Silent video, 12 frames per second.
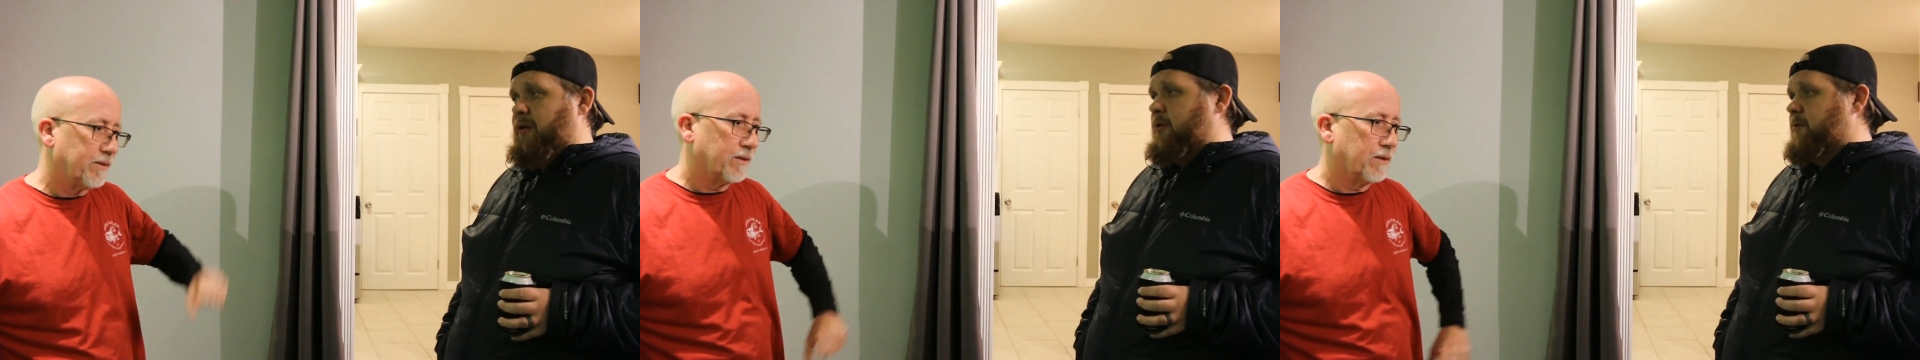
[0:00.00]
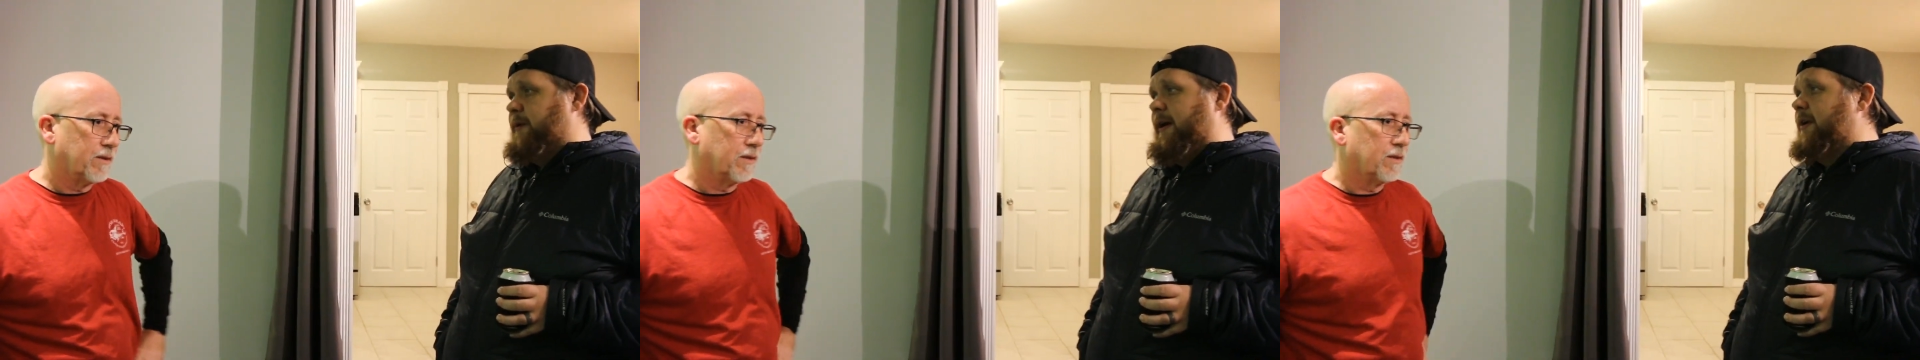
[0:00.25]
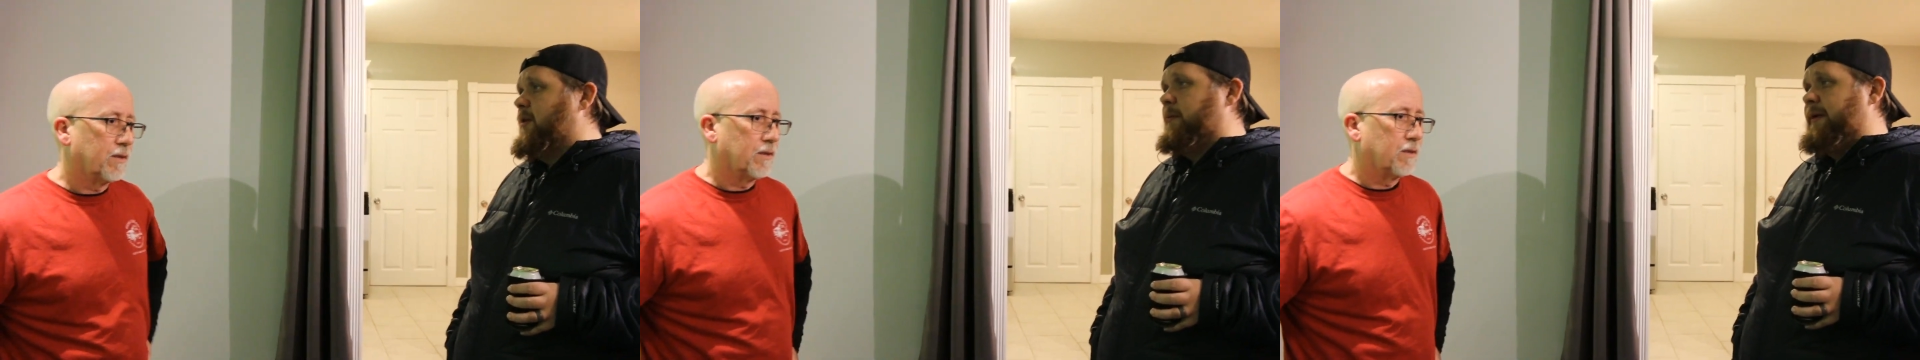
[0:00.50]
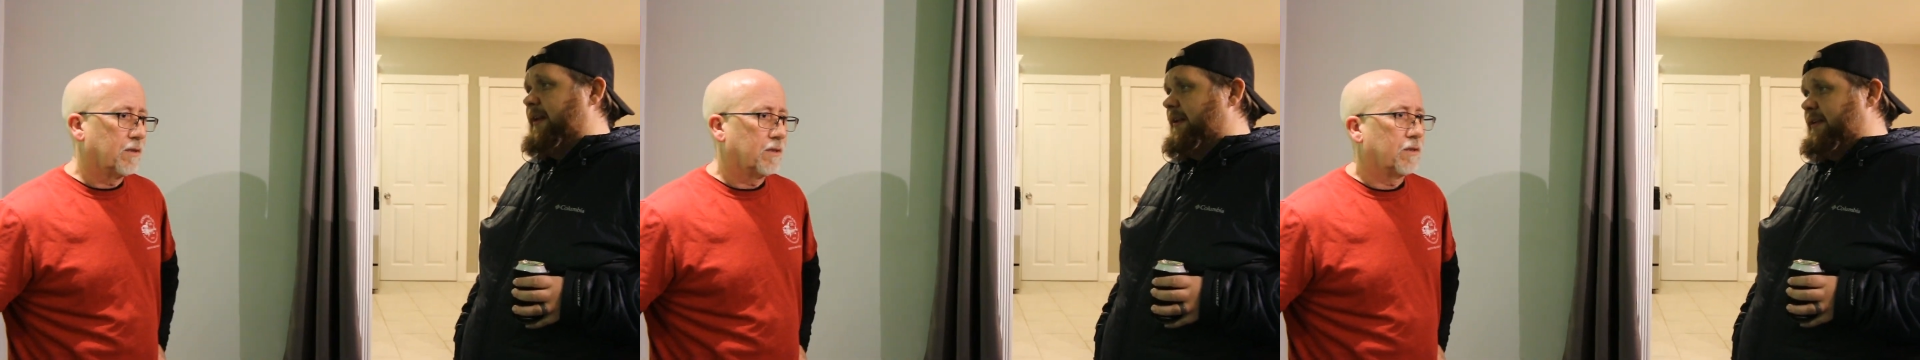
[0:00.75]
Speaker 1: an awkward spot. I don't
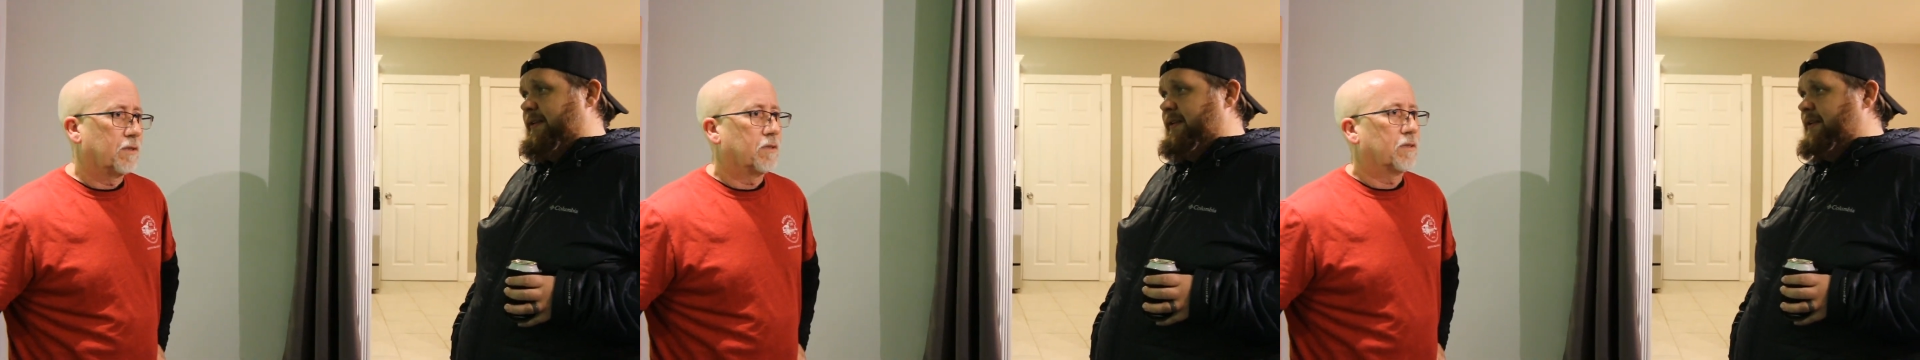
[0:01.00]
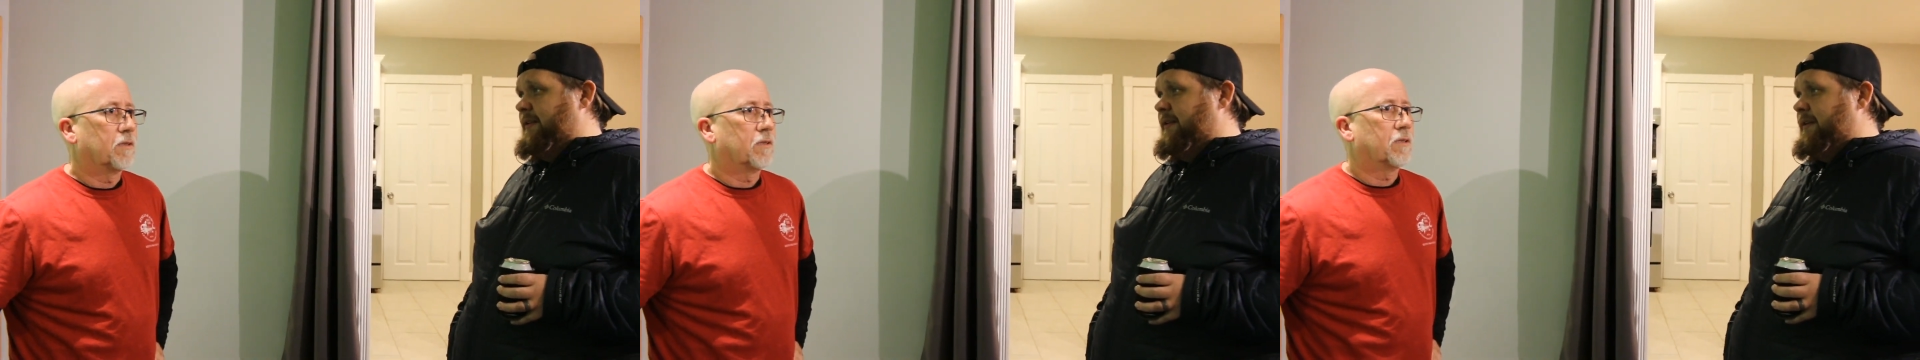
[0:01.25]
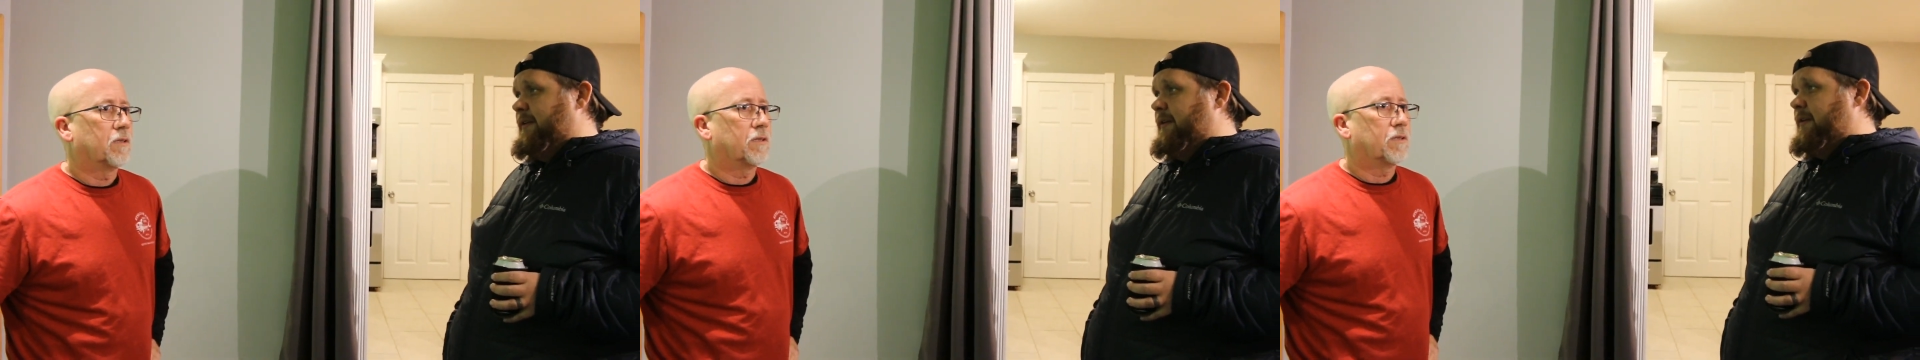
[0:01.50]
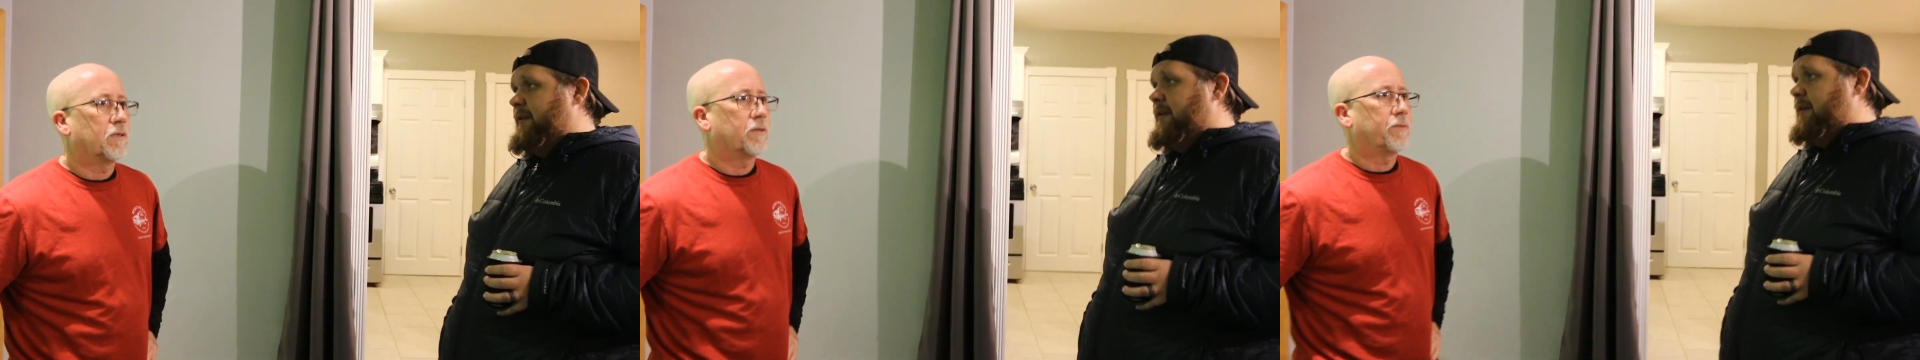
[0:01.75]
mean it.
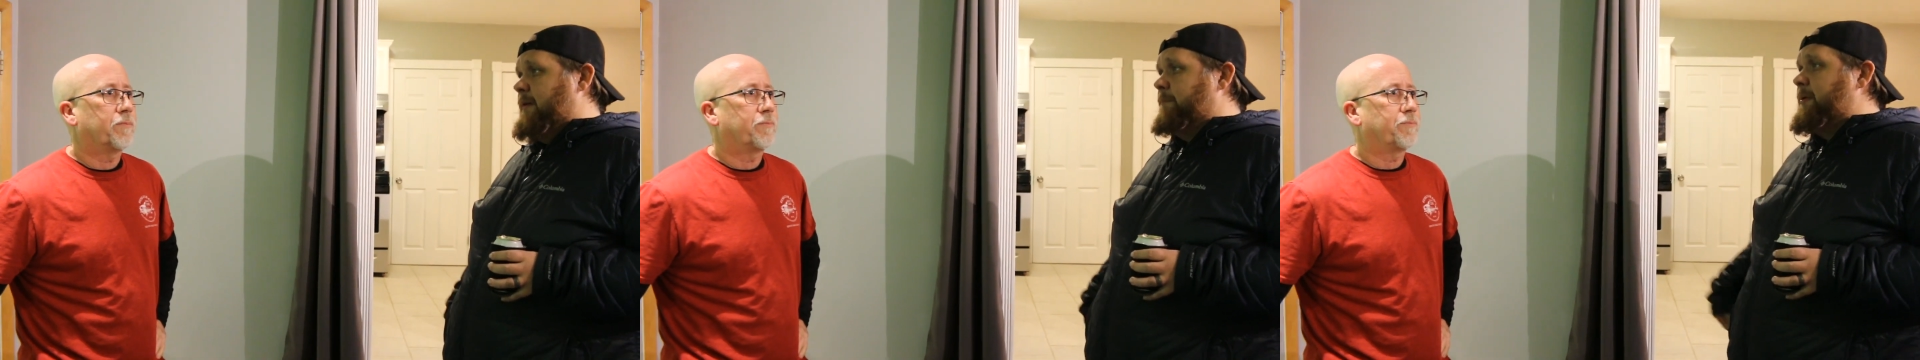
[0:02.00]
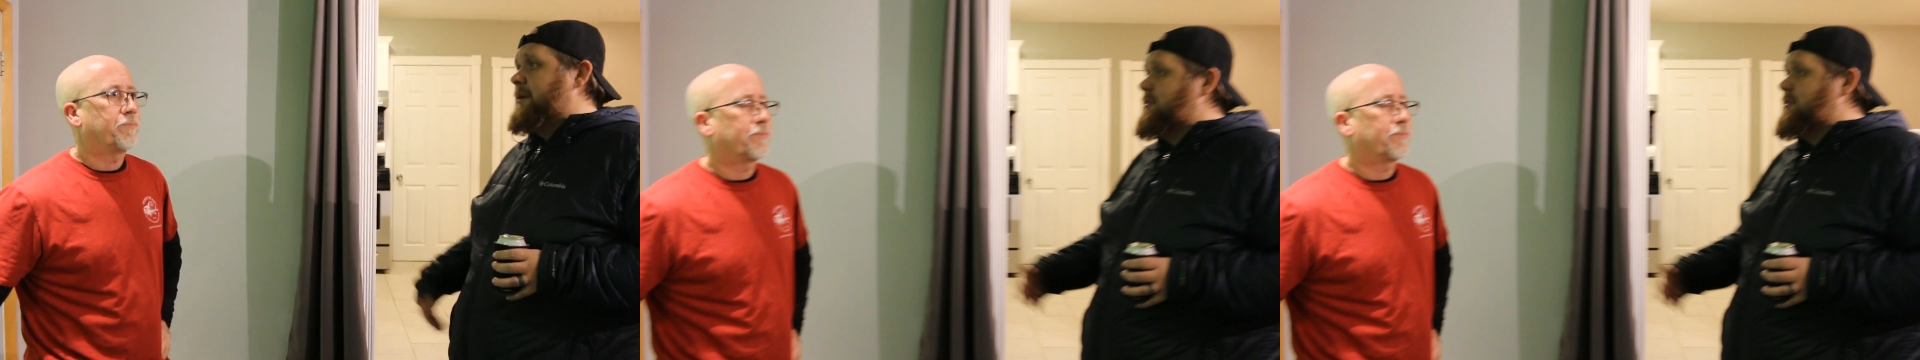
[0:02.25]
But